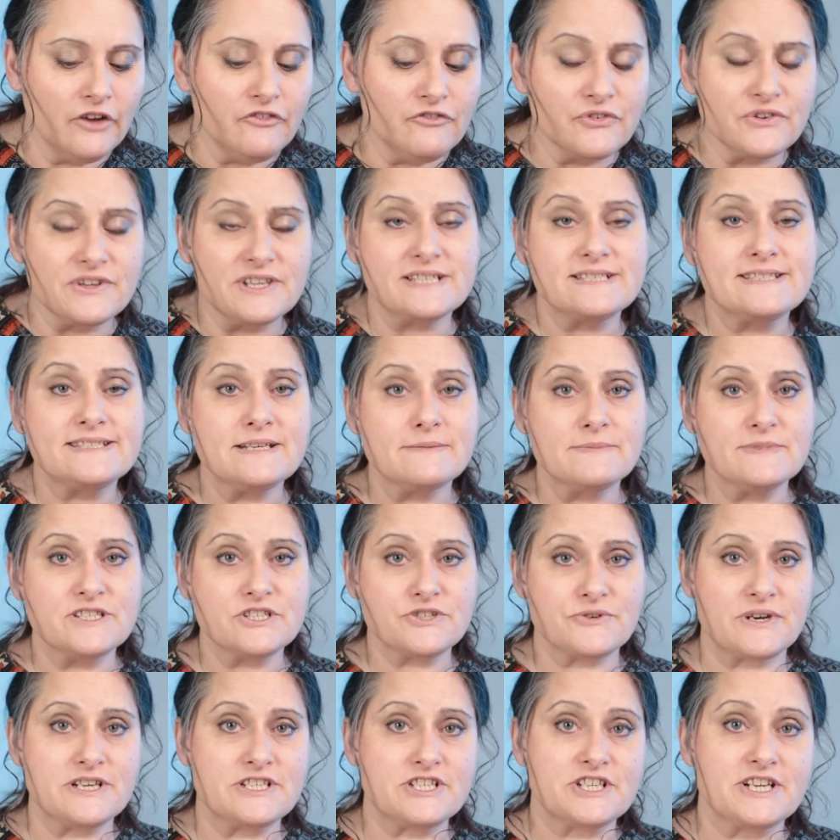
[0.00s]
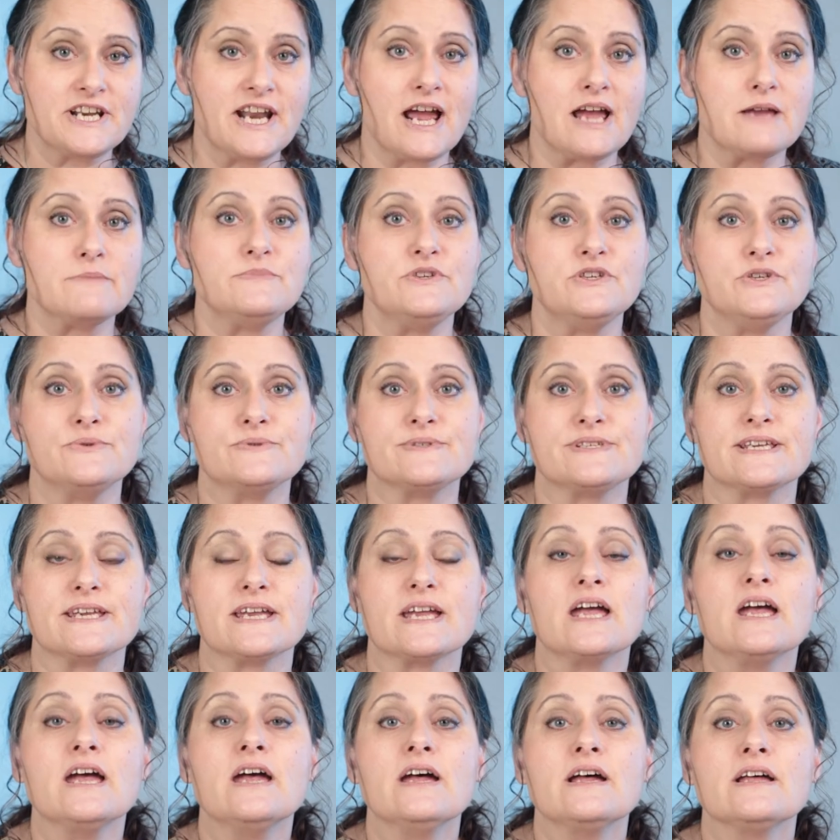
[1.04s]
For this demonstration, I'm
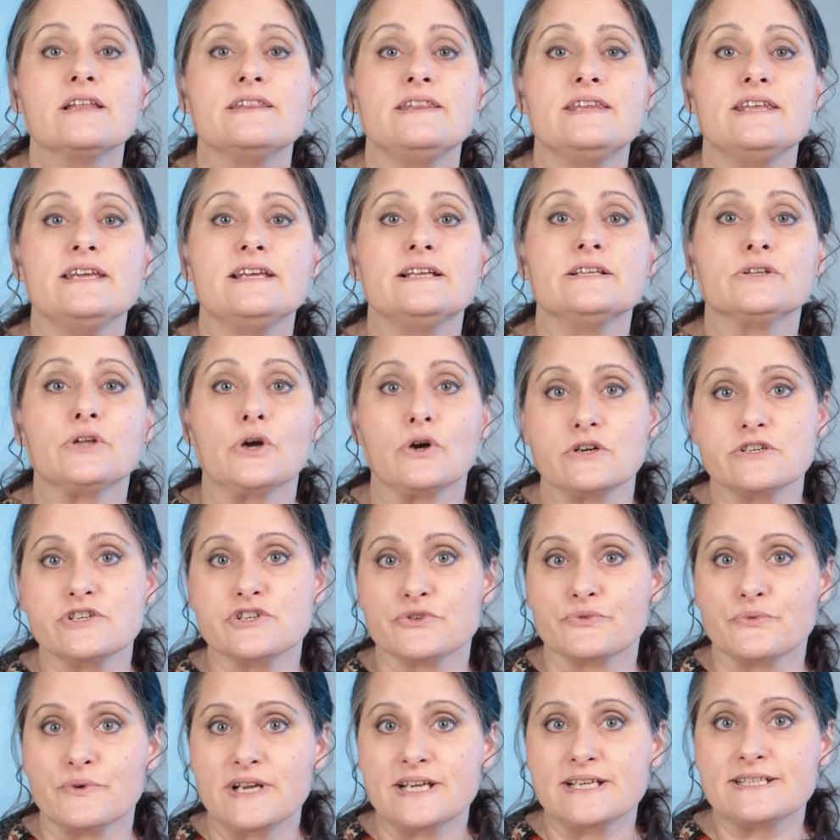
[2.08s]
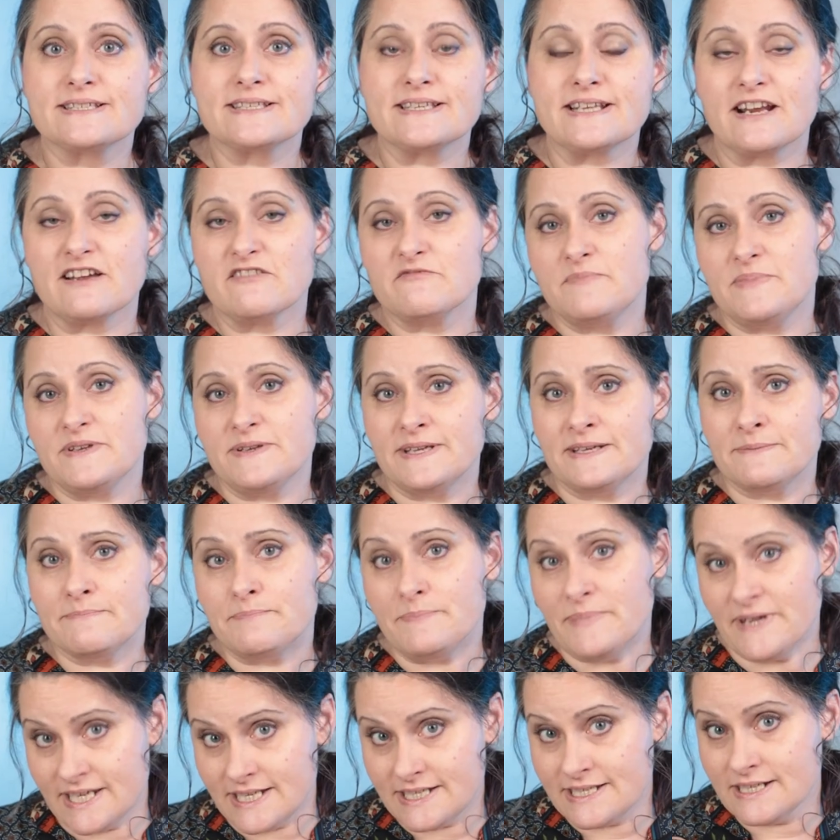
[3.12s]
using the larger rings that I've
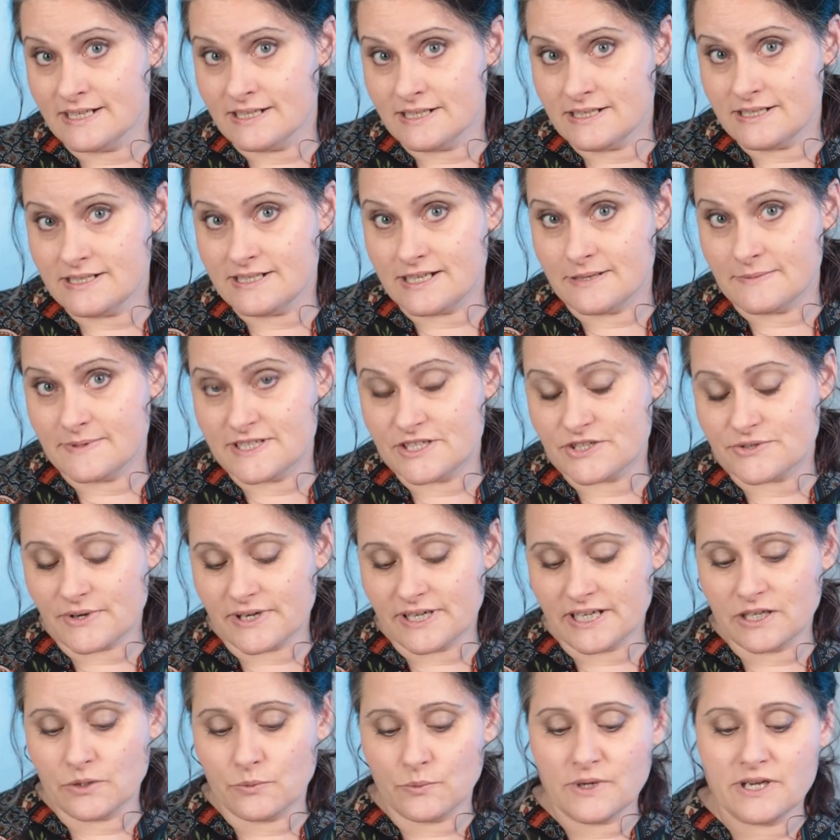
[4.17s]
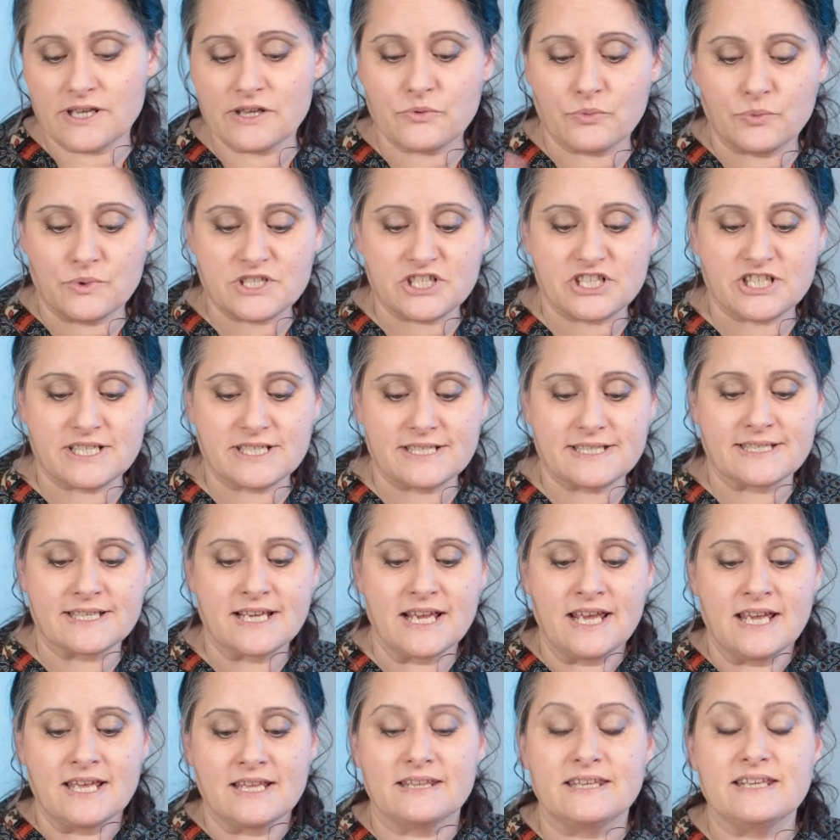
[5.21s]
been demonstrating with, which is
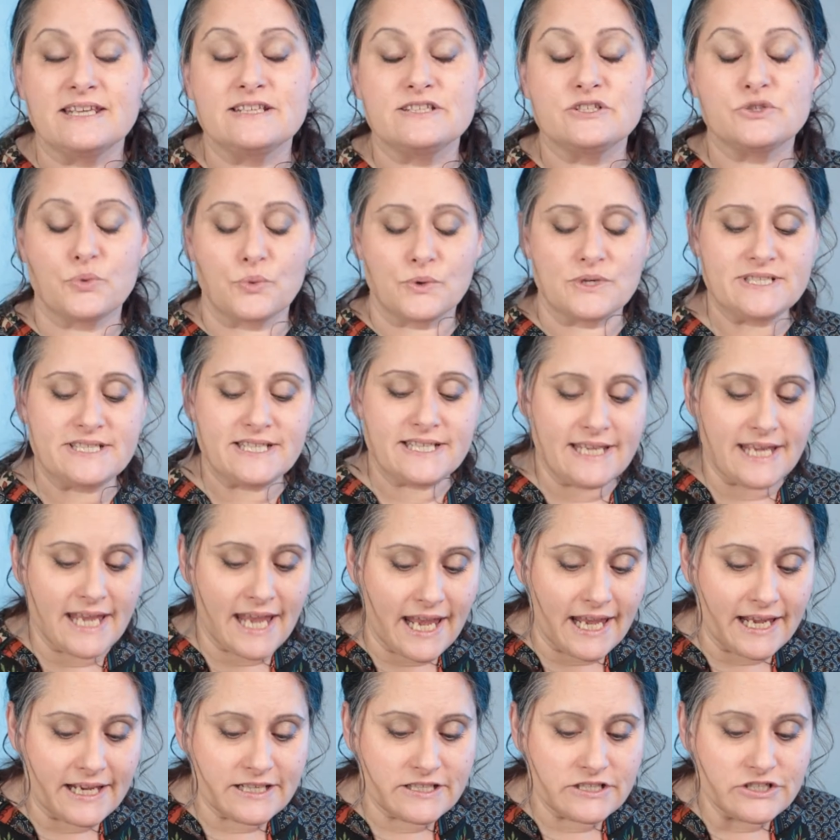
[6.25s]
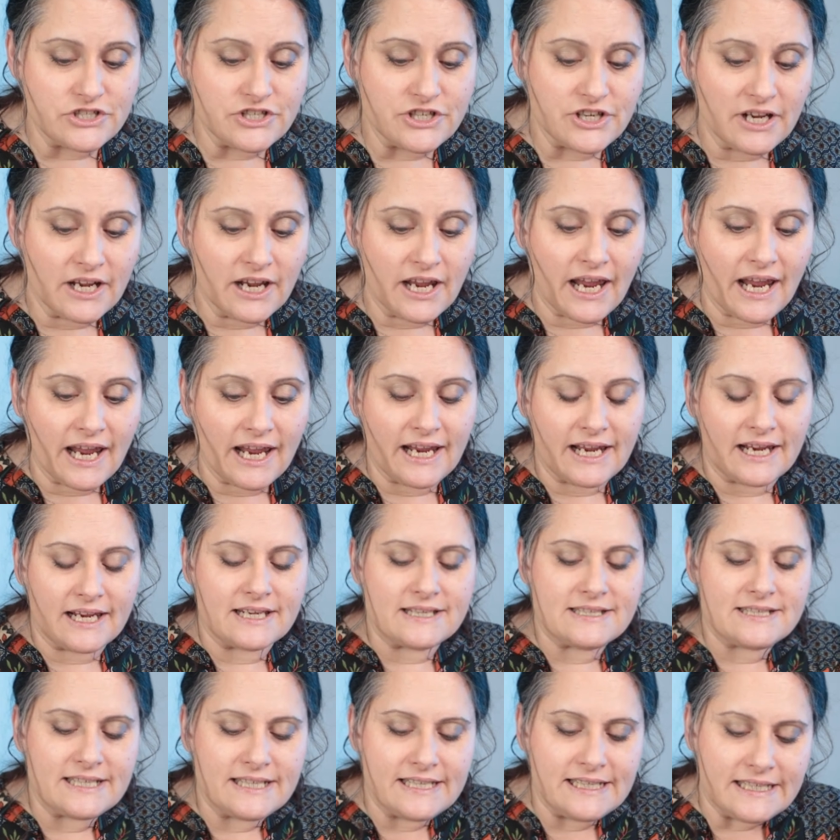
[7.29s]
the 20 gauge,
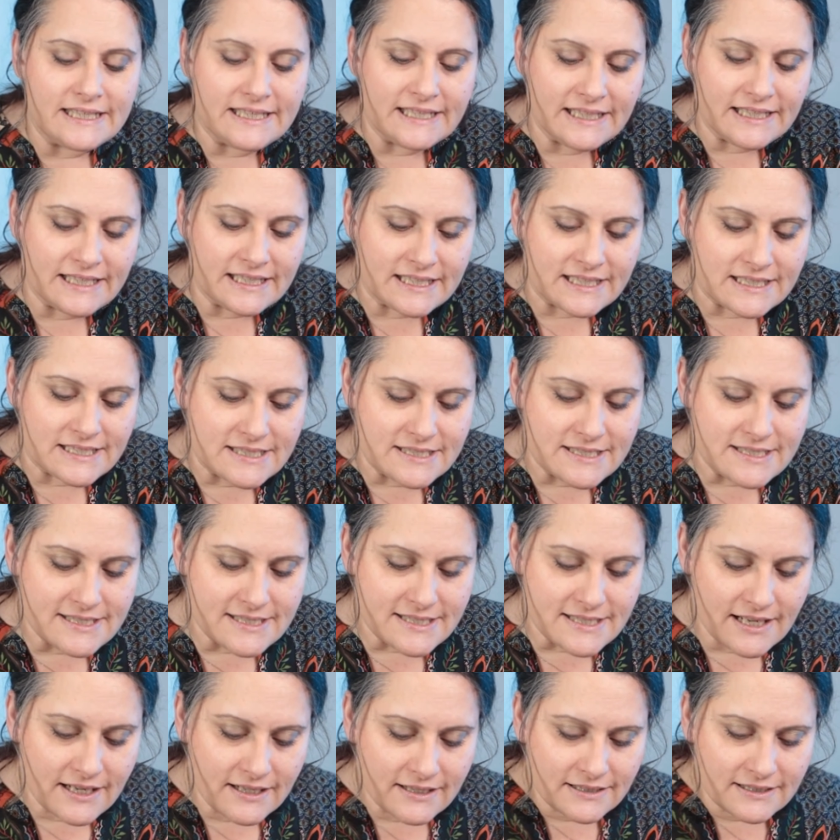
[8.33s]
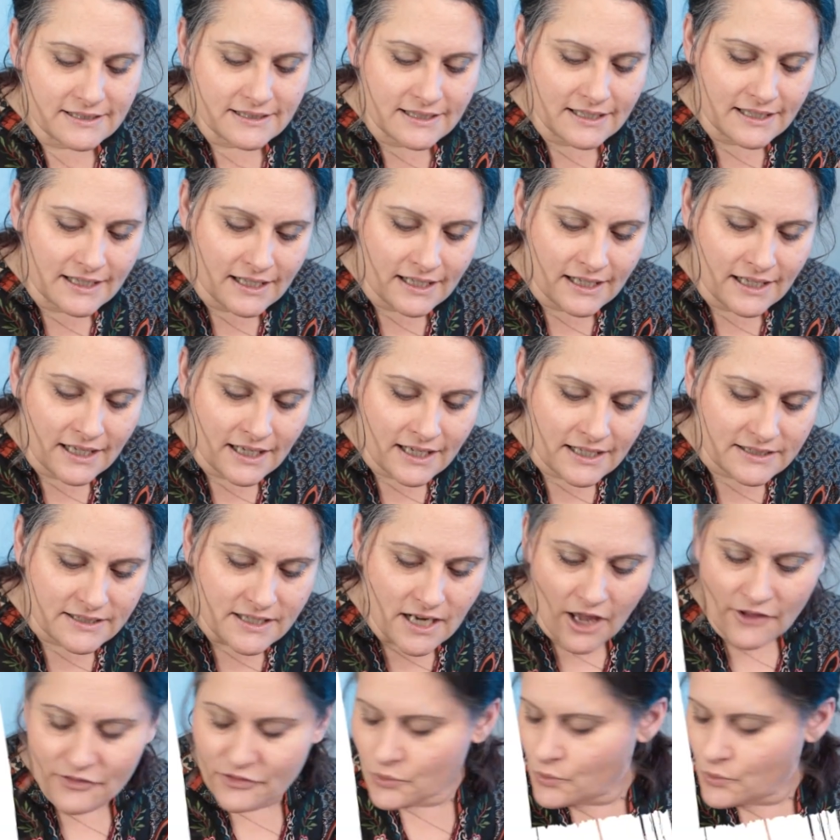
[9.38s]
and it is not